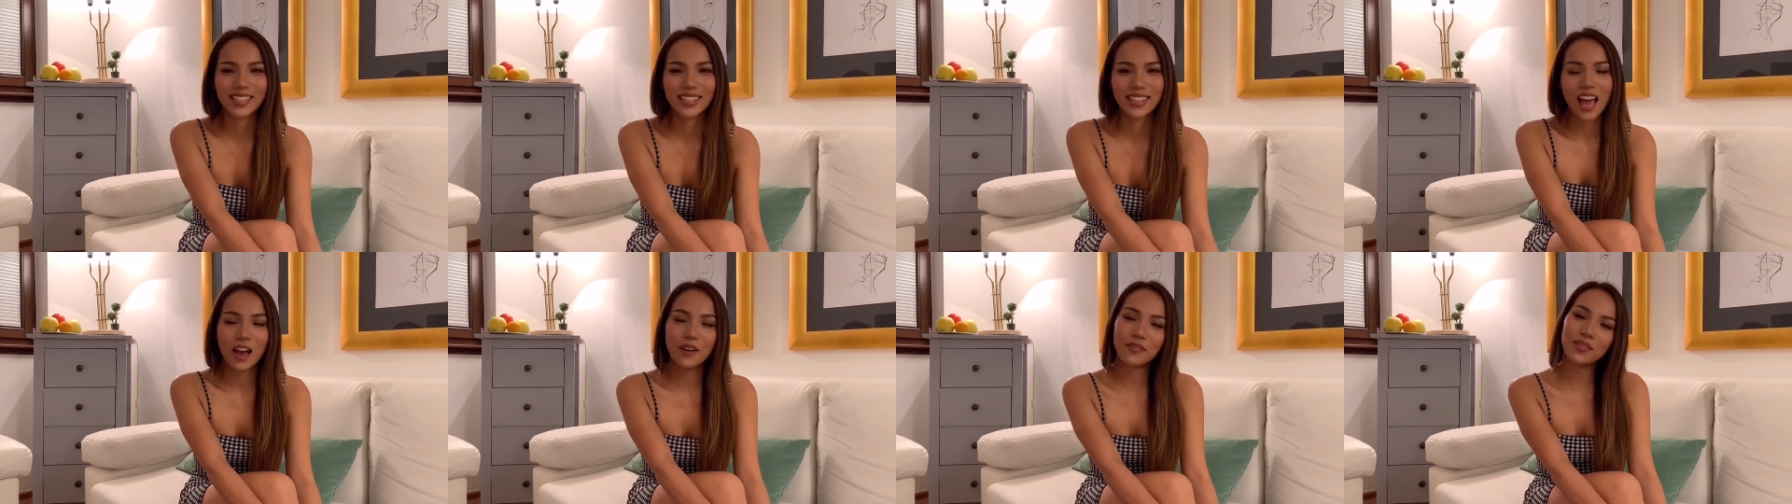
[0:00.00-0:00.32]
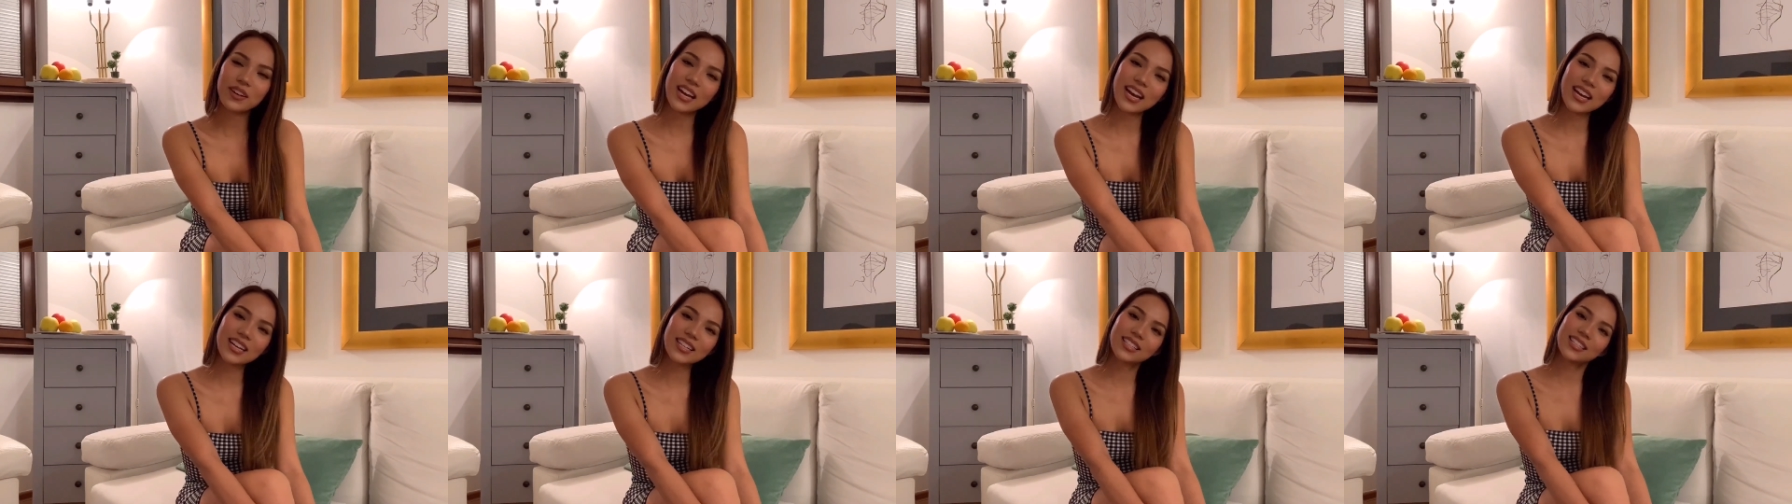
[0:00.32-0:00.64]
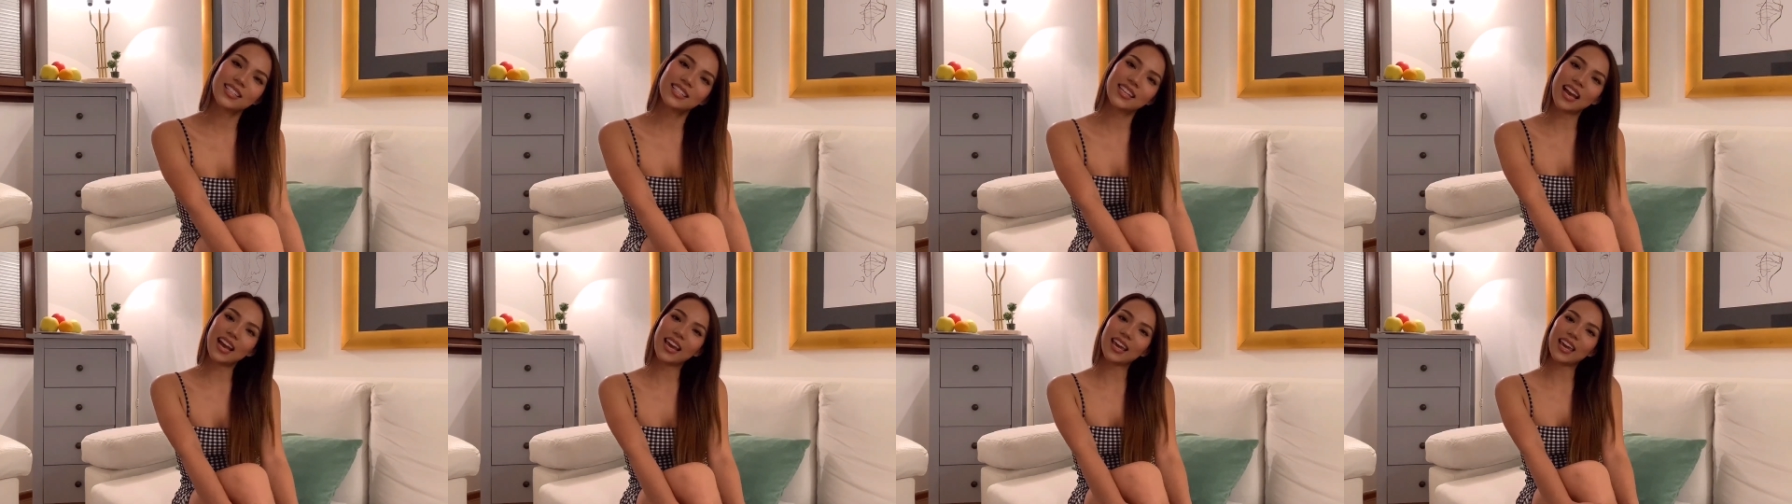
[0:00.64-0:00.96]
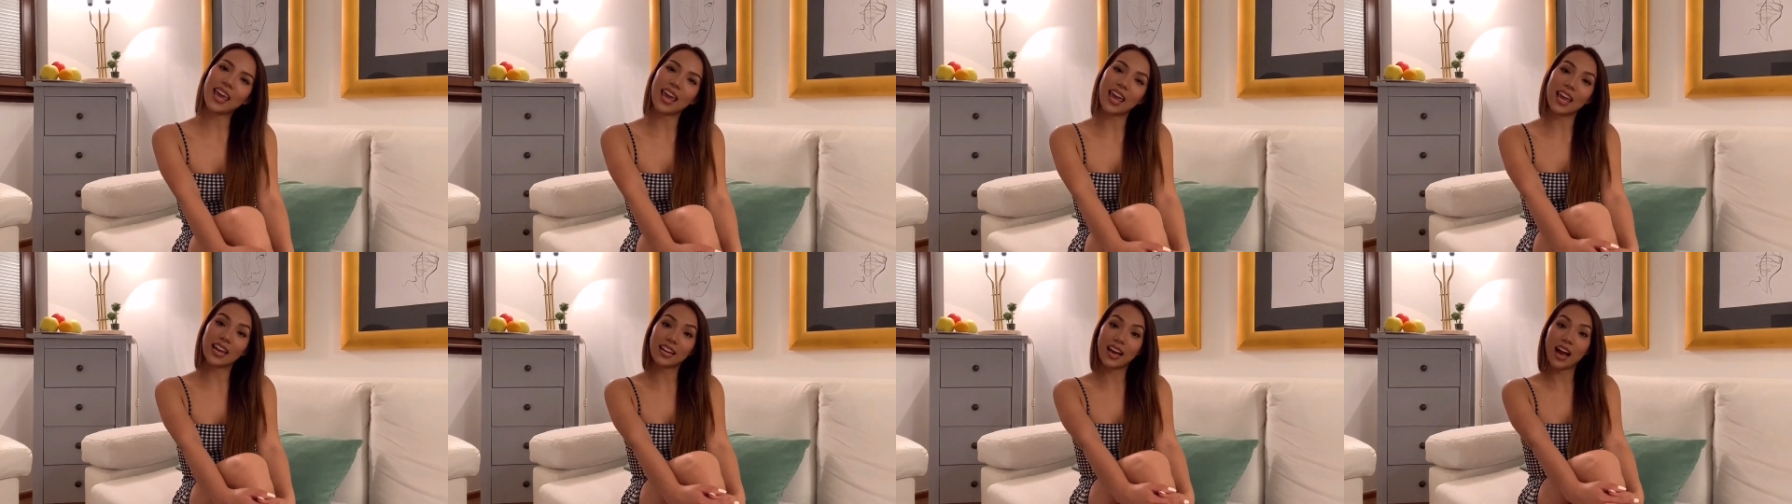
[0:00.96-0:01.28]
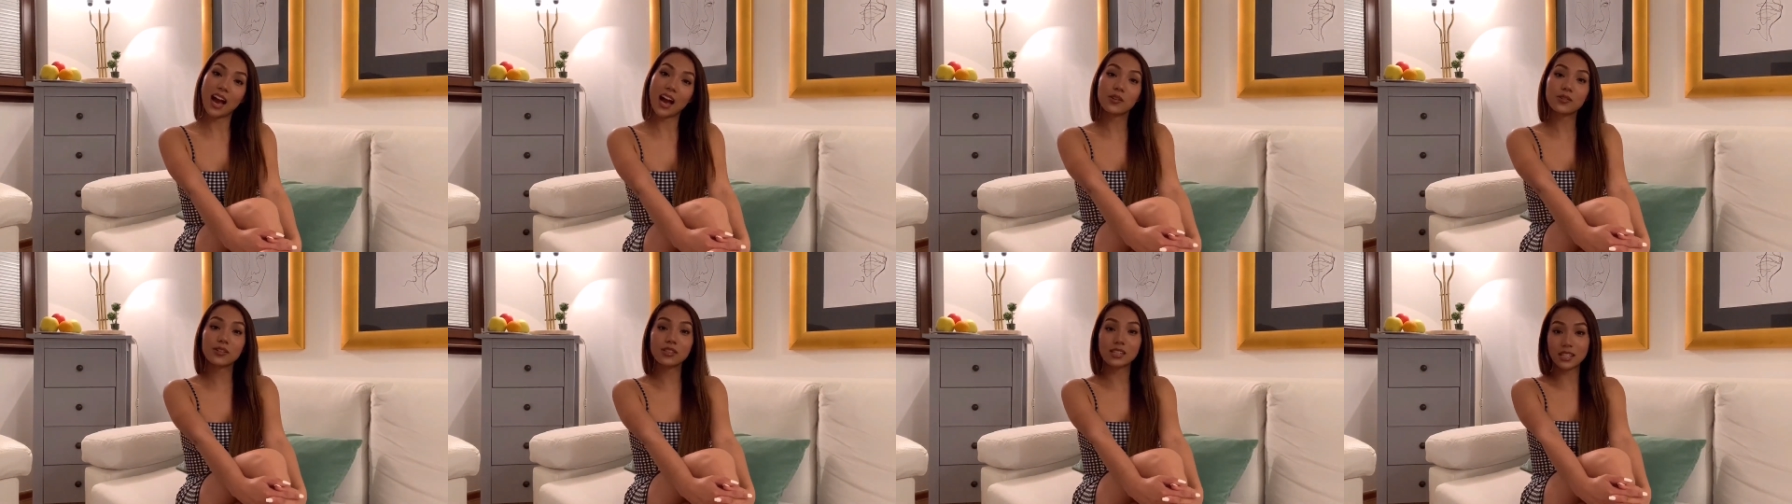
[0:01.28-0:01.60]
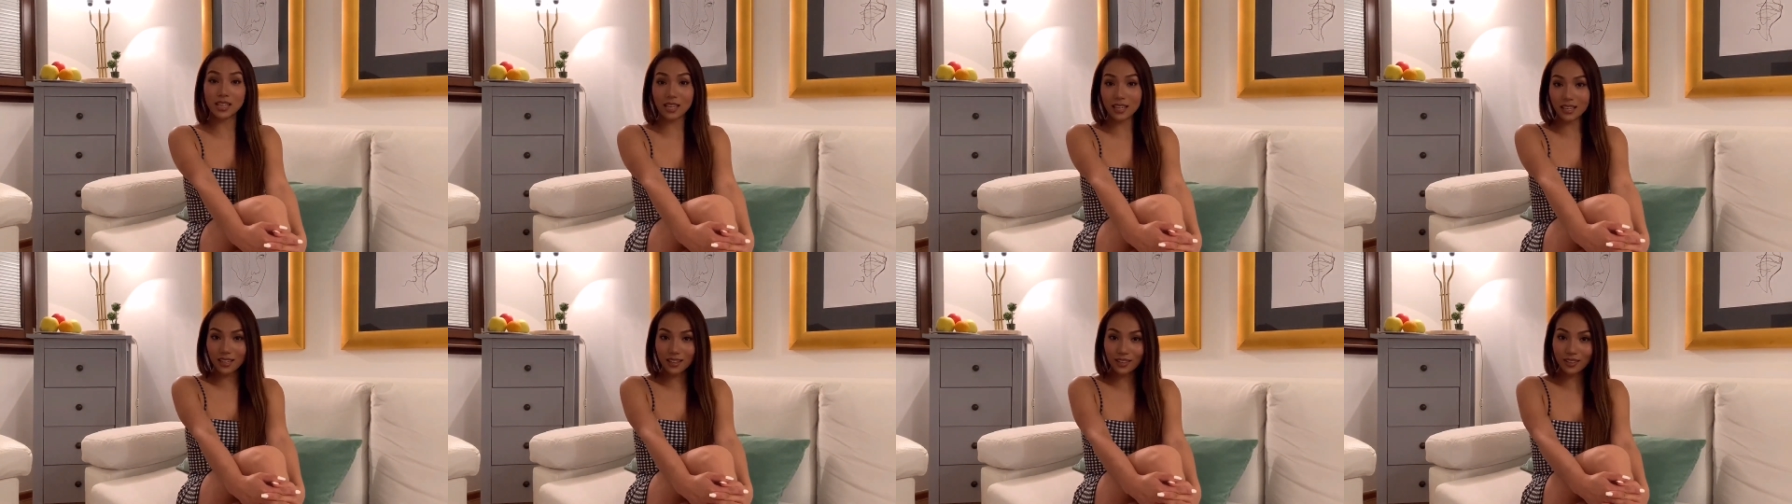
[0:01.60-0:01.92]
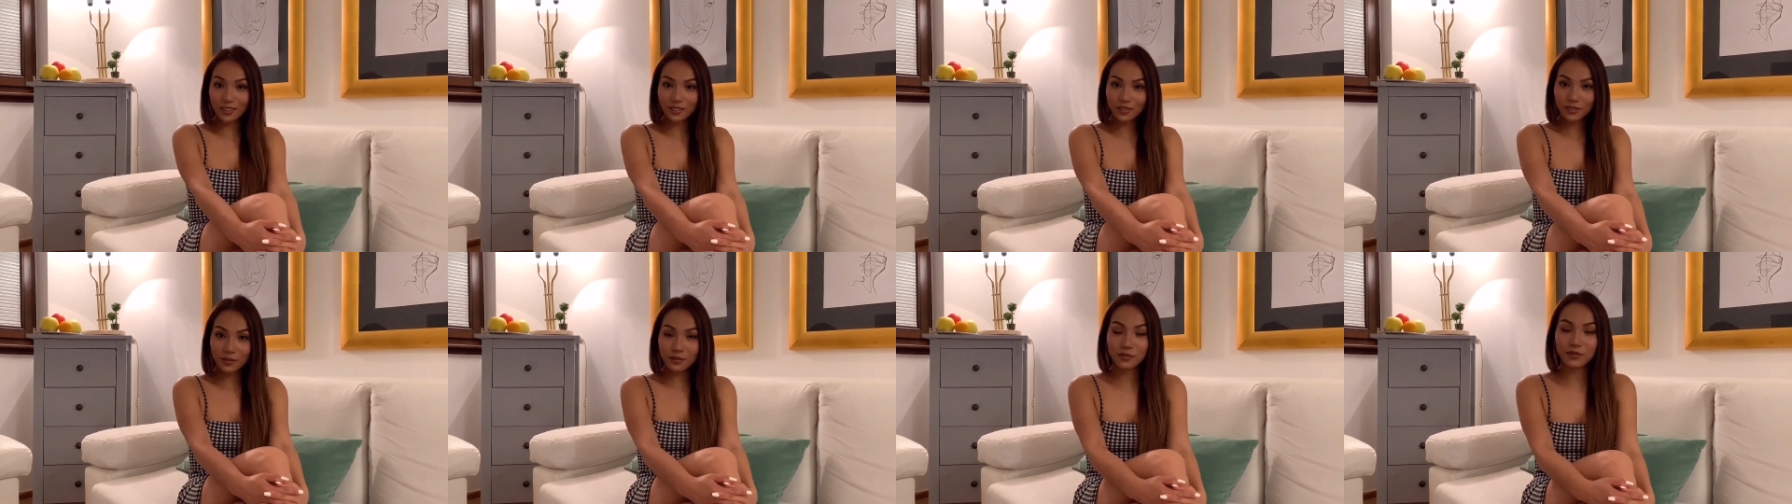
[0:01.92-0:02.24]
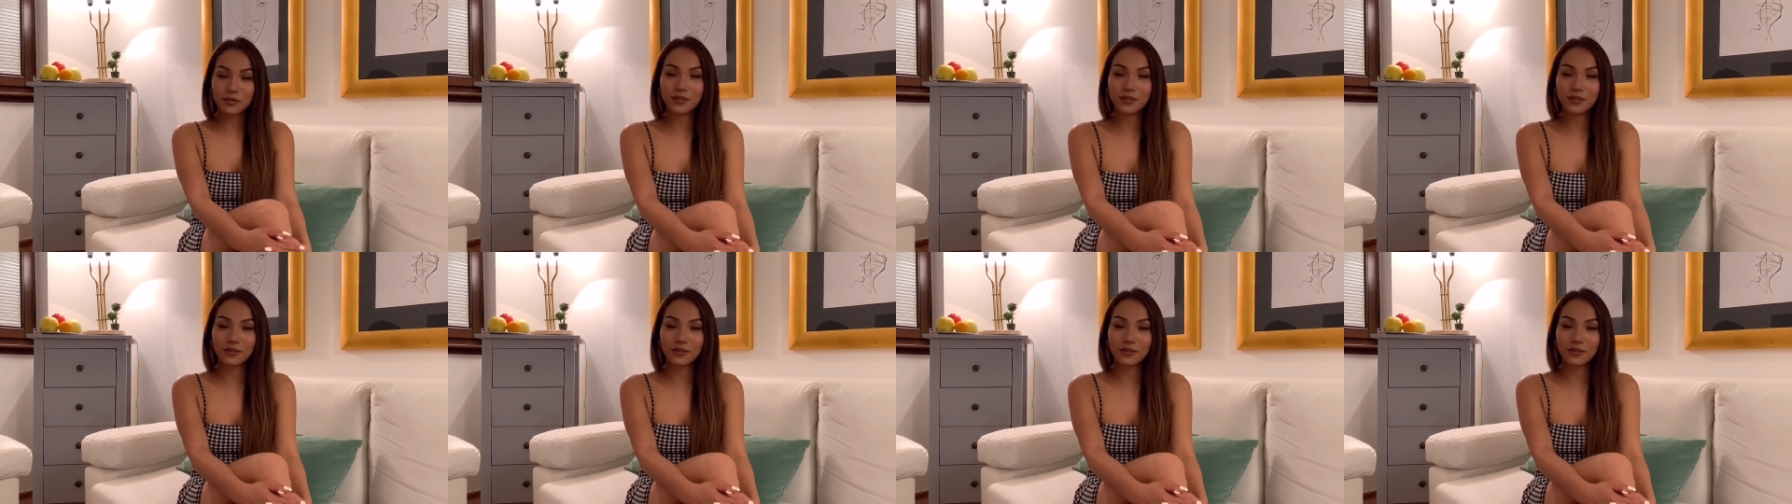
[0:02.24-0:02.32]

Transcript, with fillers: Have a nice day and I'll see you